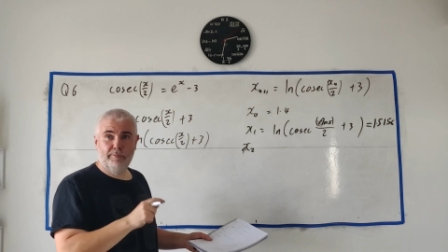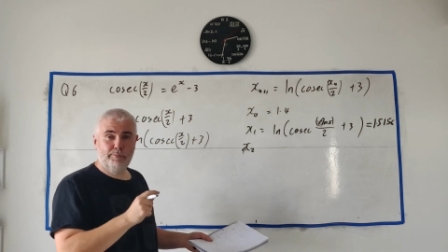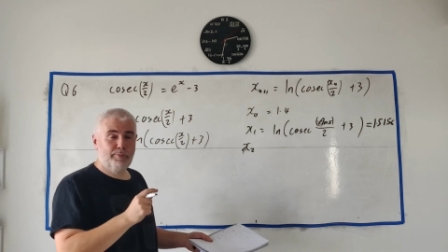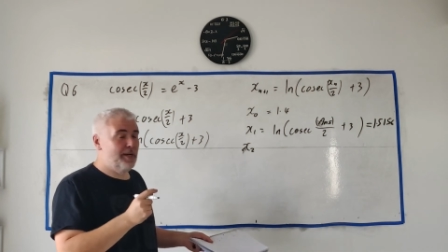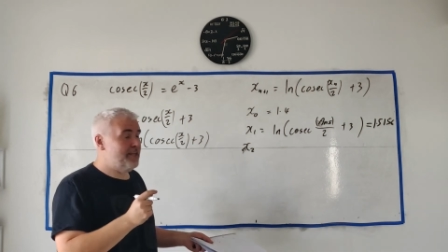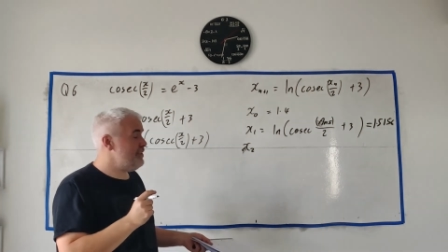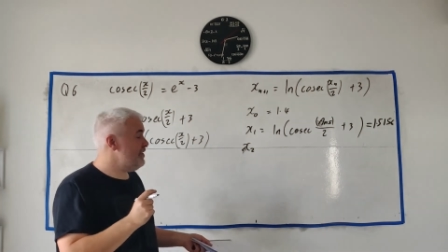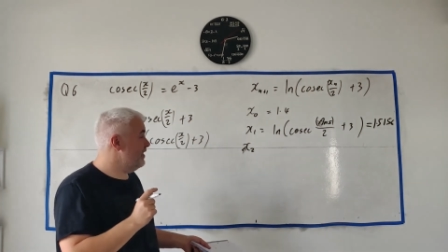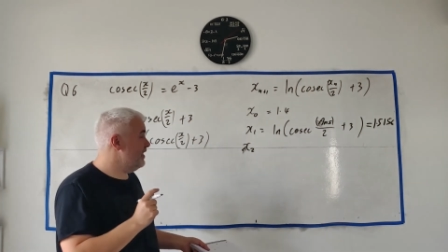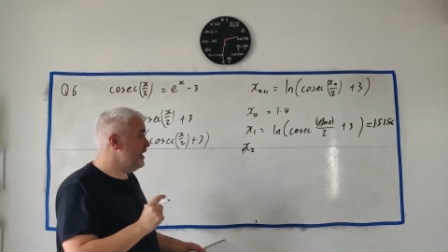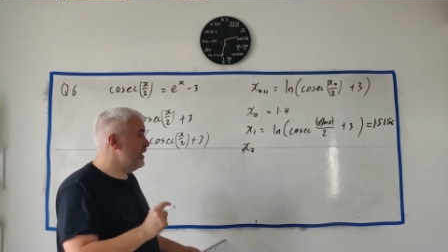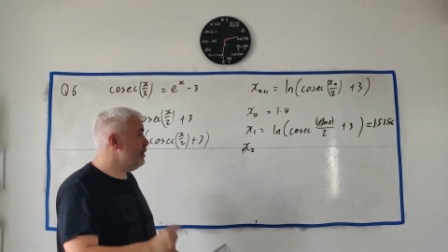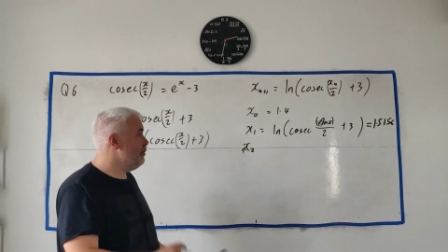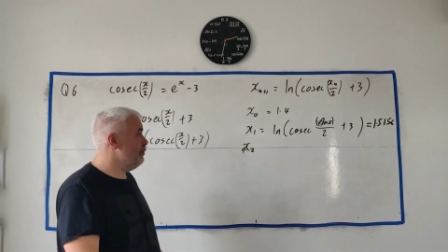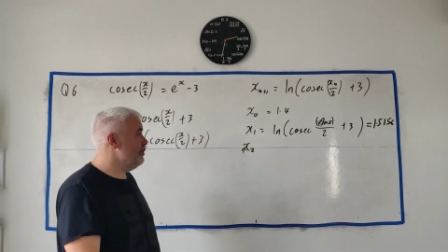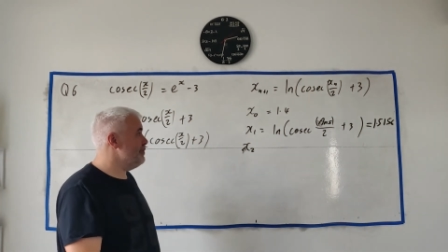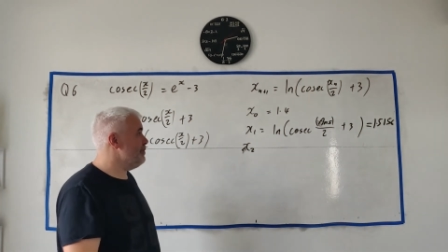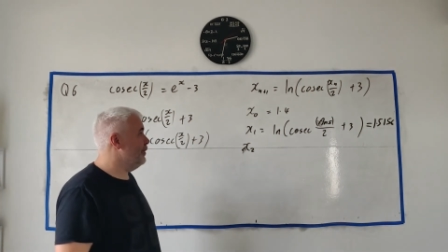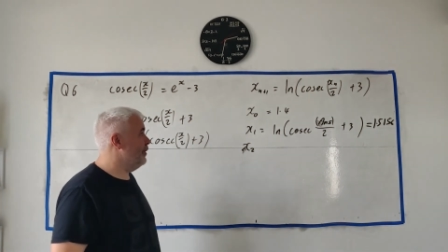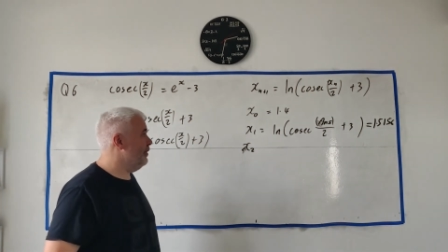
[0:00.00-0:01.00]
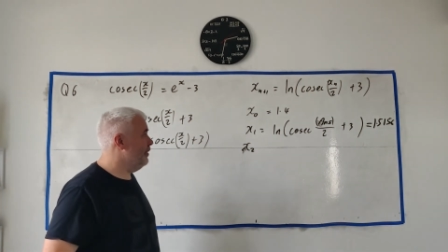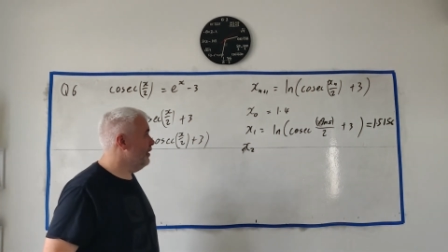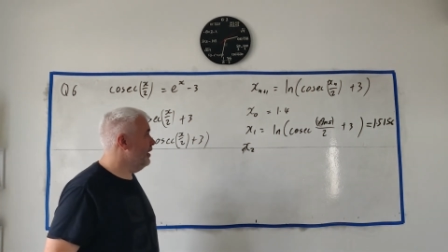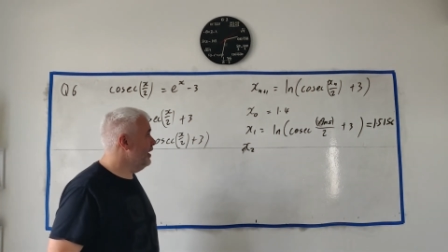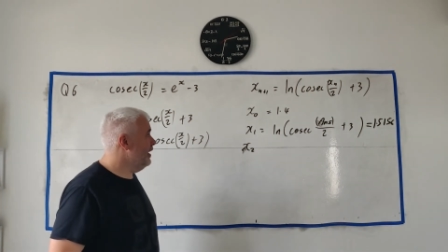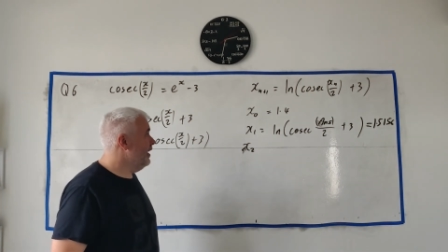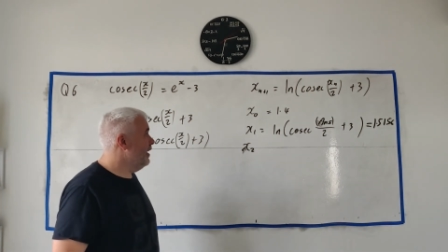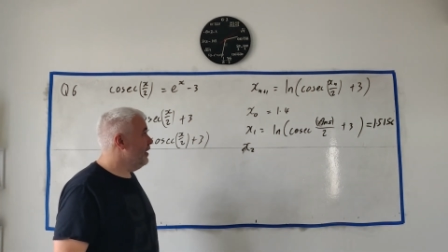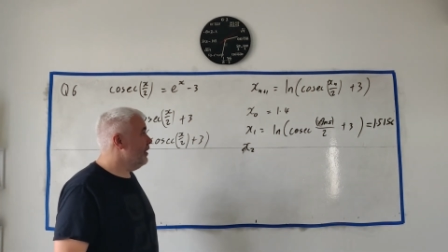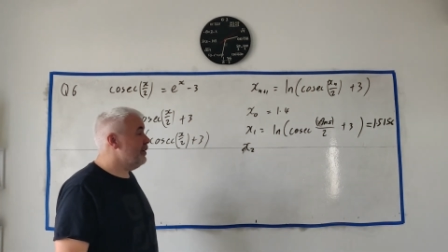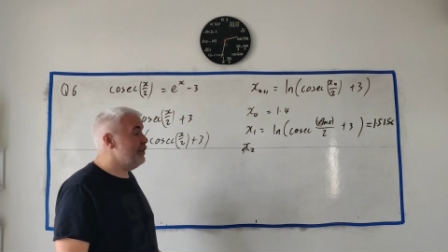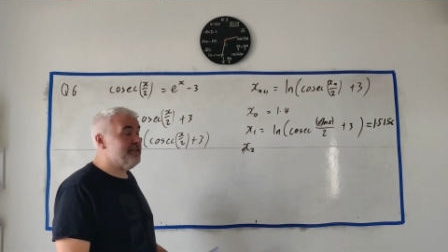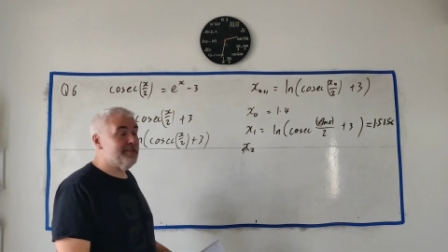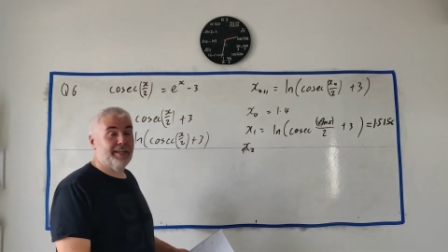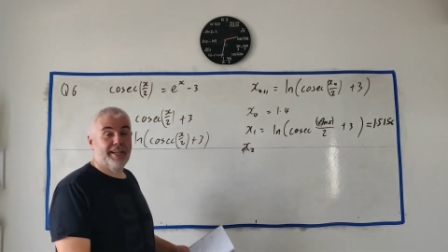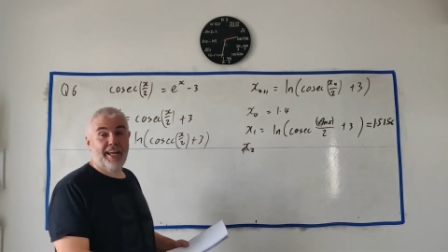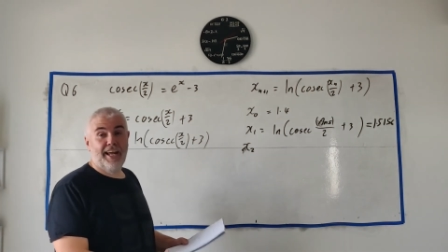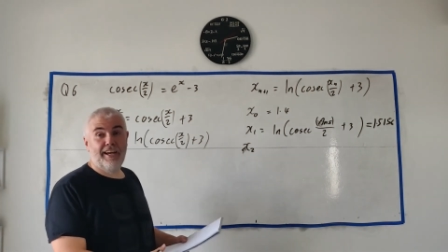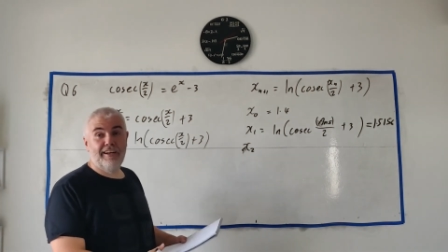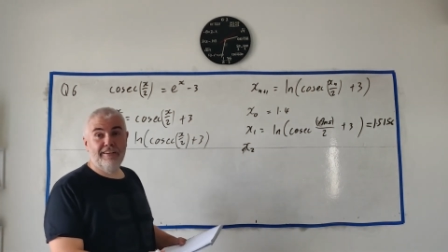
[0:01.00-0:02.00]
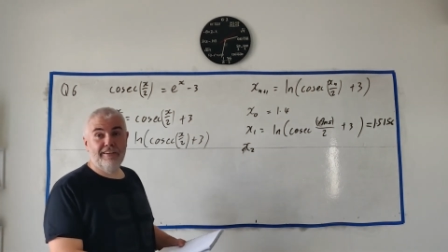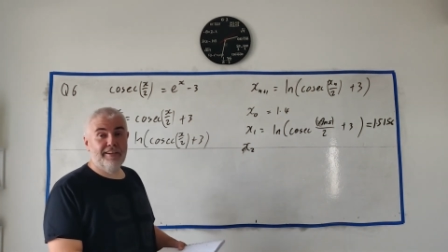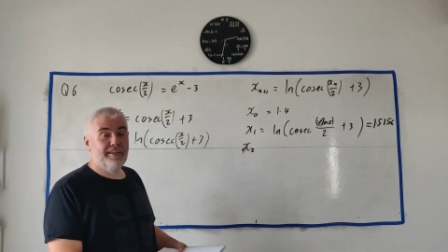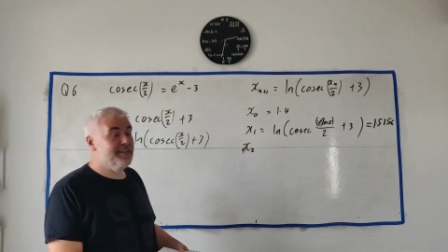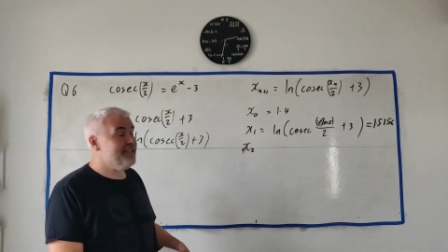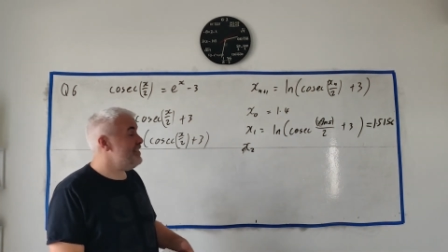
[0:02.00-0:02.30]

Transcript: pressing the equals button. Because the calculator